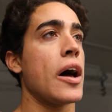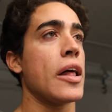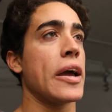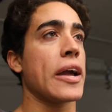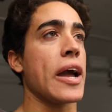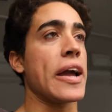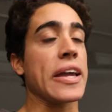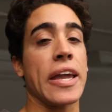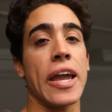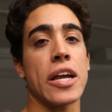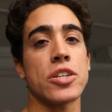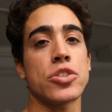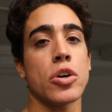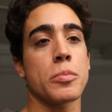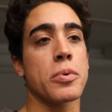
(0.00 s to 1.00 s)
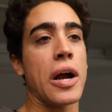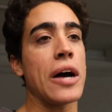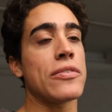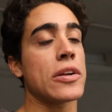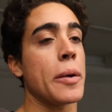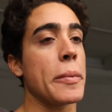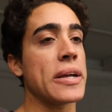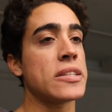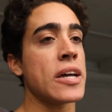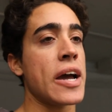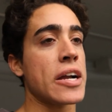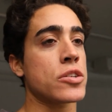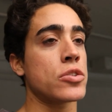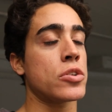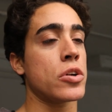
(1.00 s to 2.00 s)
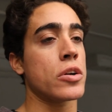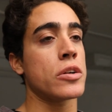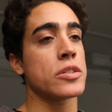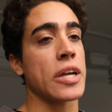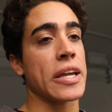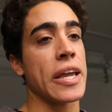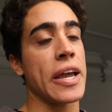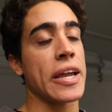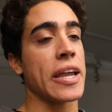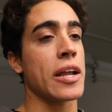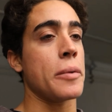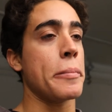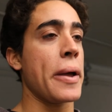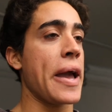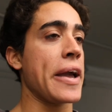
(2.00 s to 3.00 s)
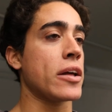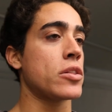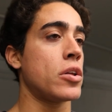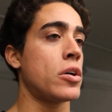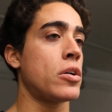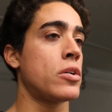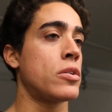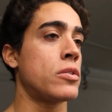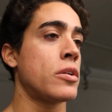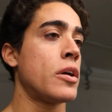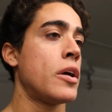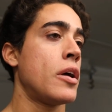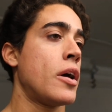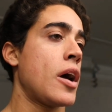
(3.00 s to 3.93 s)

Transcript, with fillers: like I can't show profit on my tax returns, I can't get a bank loan,